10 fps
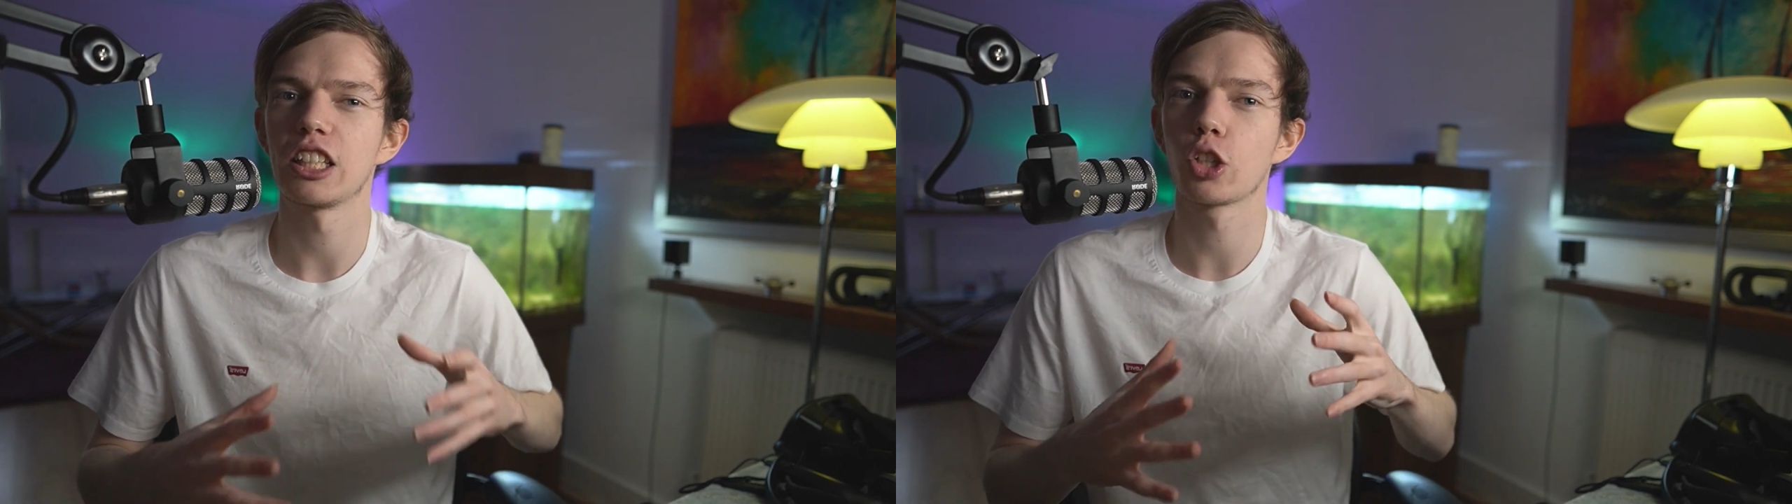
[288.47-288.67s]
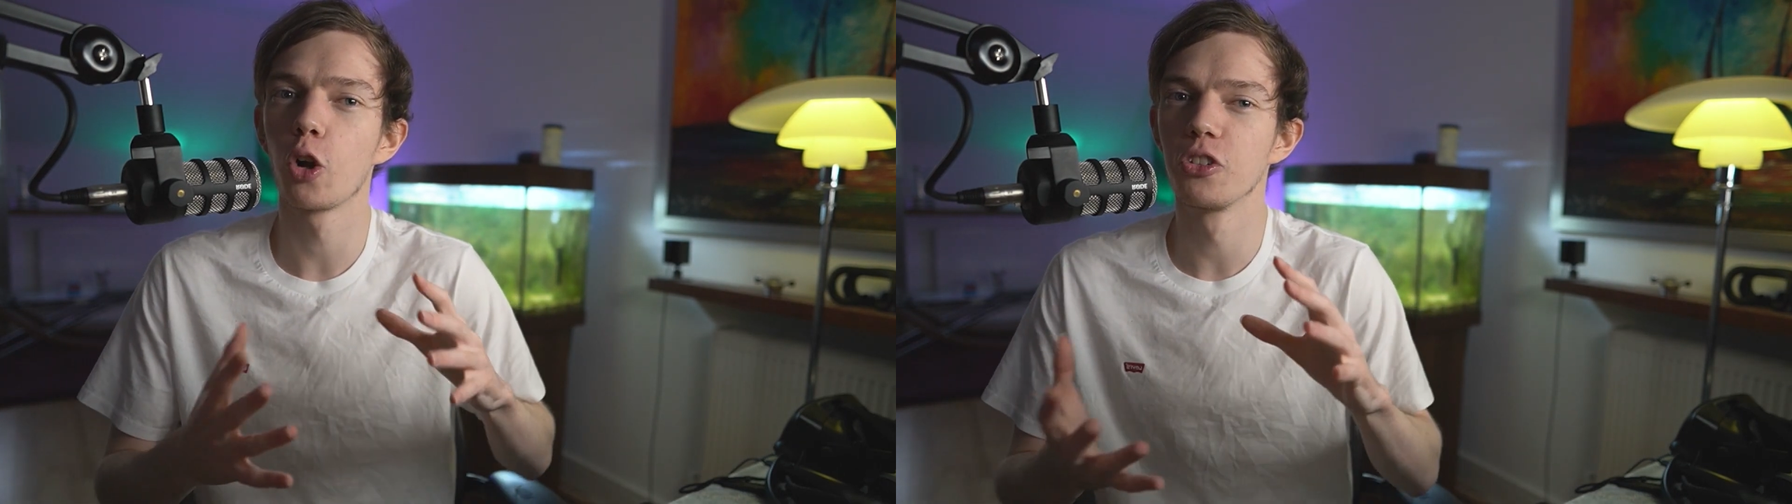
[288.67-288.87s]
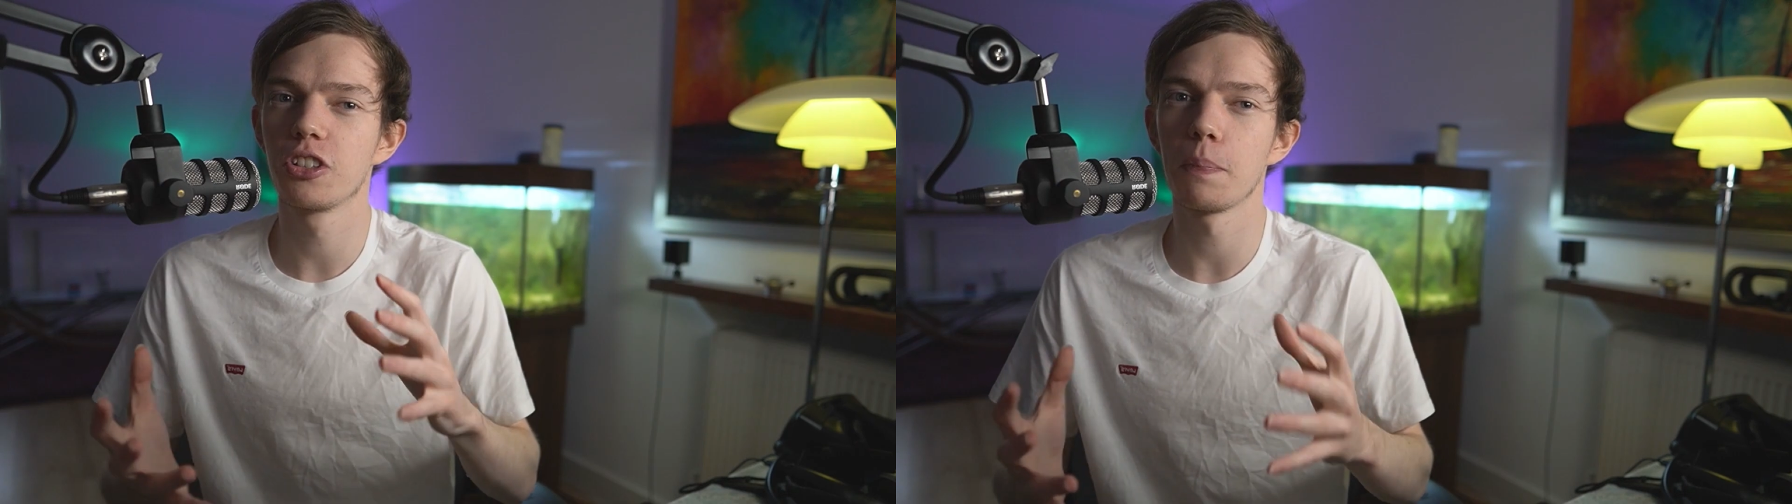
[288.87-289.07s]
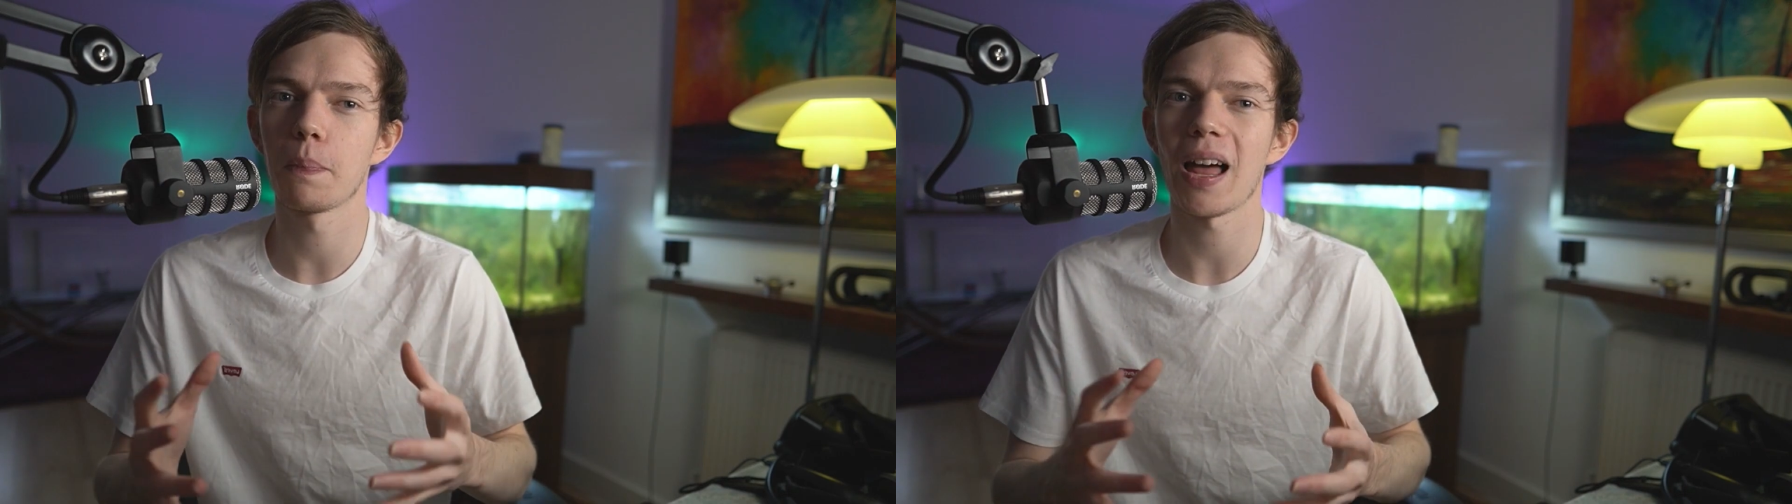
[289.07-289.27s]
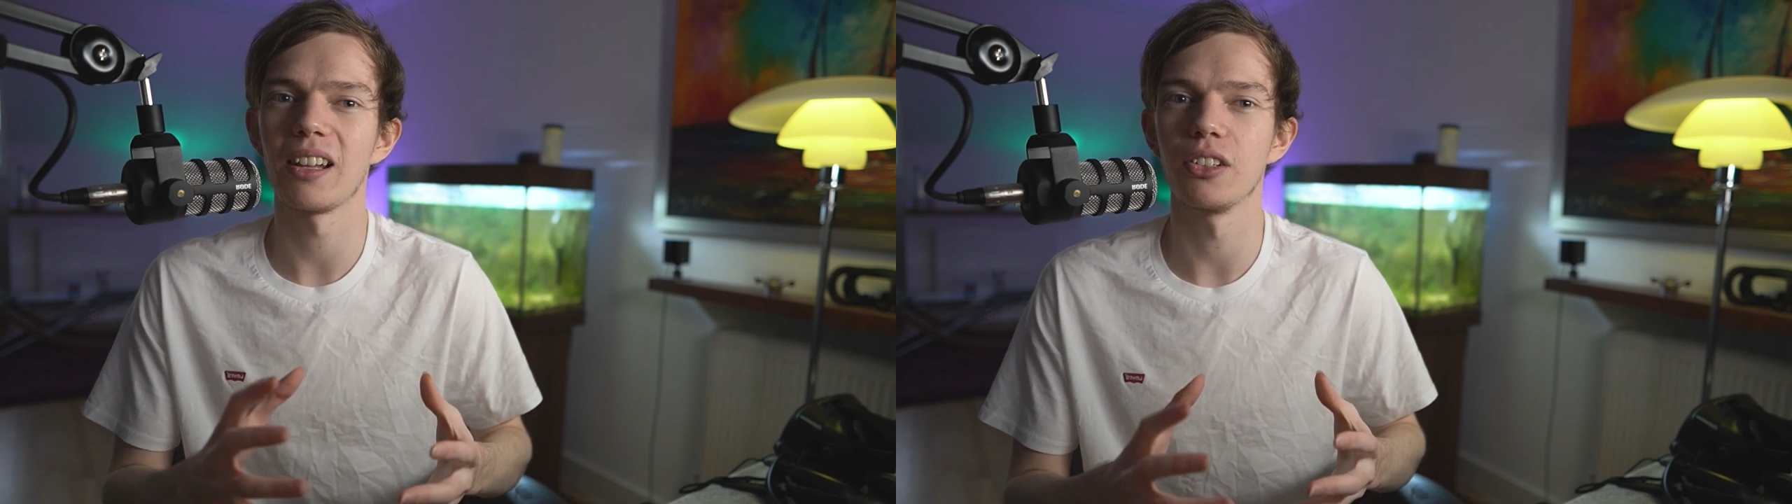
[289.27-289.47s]
constant
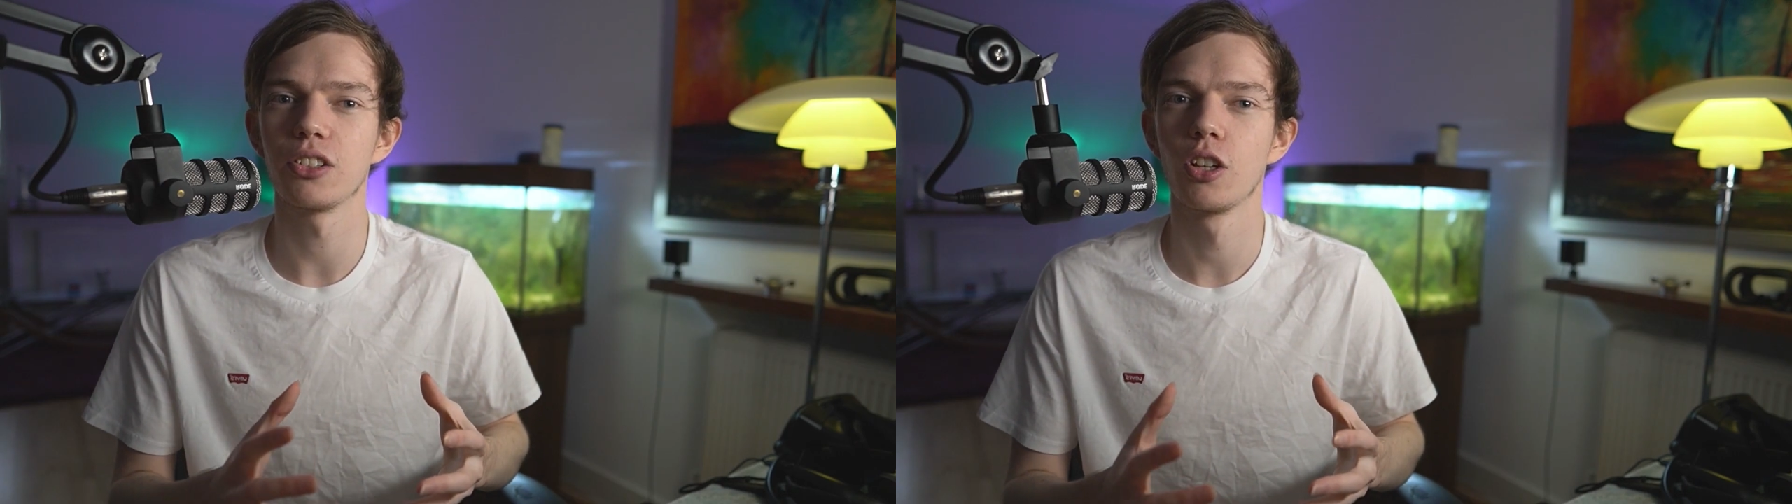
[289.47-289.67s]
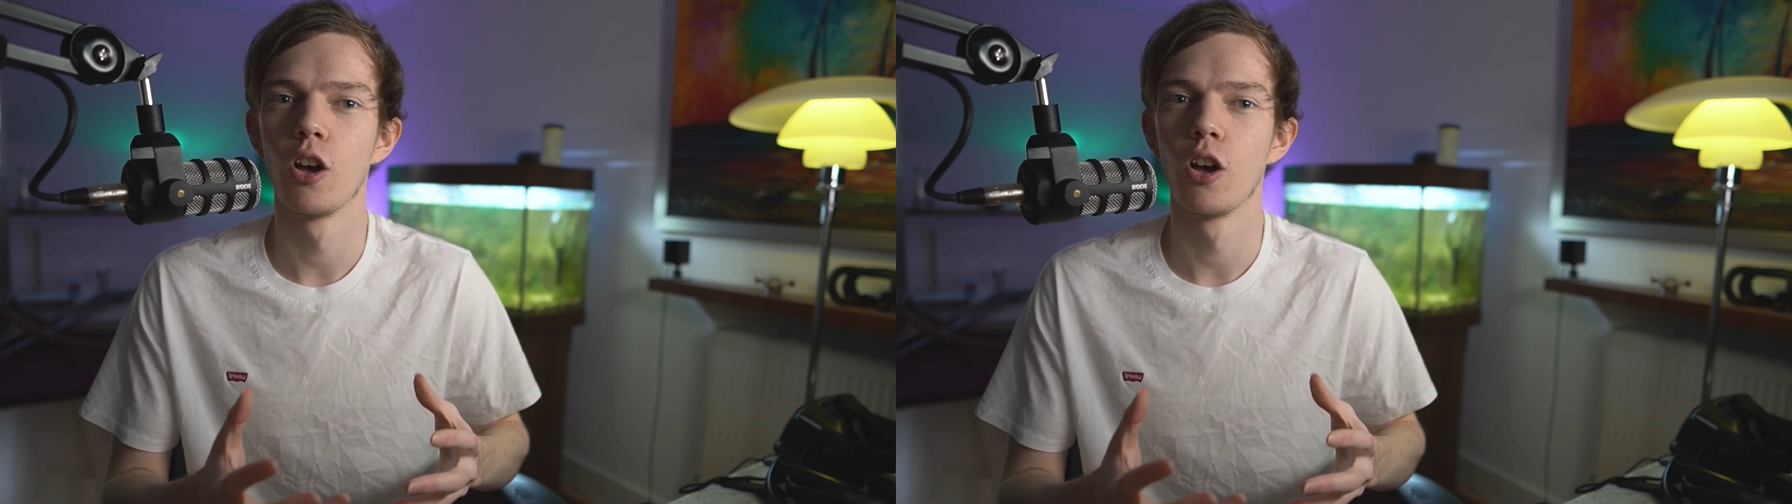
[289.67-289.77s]
balance